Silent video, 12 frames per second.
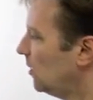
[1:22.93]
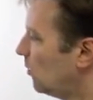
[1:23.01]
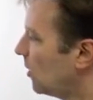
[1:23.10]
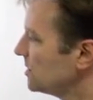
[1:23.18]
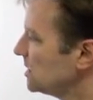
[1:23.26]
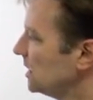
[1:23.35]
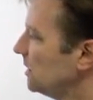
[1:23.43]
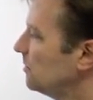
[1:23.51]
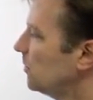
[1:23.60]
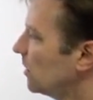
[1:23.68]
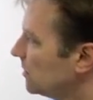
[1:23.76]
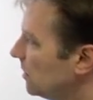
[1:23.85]
More sleep,
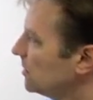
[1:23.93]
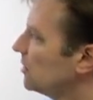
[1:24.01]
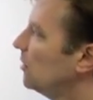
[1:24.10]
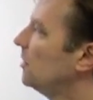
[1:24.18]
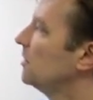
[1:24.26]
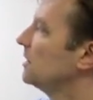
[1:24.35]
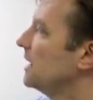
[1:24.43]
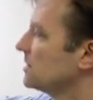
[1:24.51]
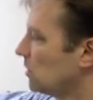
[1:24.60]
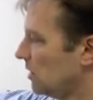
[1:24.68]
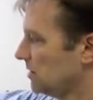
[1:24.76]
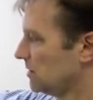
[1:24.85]
more growth hormone, less
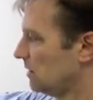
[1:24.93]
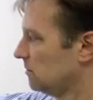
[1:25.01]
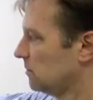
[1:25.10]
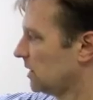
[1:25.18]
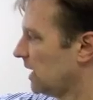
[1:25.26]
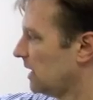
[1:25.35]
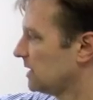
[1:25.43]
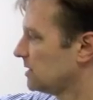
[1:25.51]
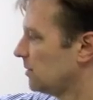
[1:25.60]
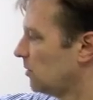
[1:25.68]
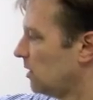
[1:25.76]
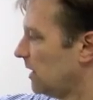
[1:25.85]
cortisol. Okay, that's
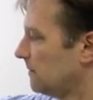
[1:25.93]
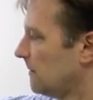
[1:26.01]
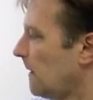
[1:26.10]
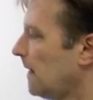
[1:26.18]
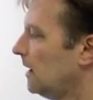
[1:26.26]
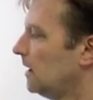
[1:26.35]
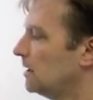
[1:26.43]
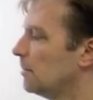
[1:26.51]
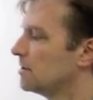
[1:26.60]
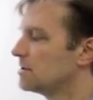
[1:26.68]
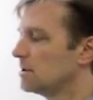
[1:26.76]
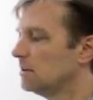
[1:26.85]
number one.
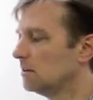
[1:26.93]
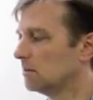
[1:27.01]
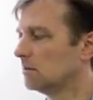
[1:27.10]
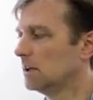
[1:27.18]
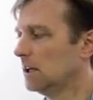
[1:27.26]
Number two,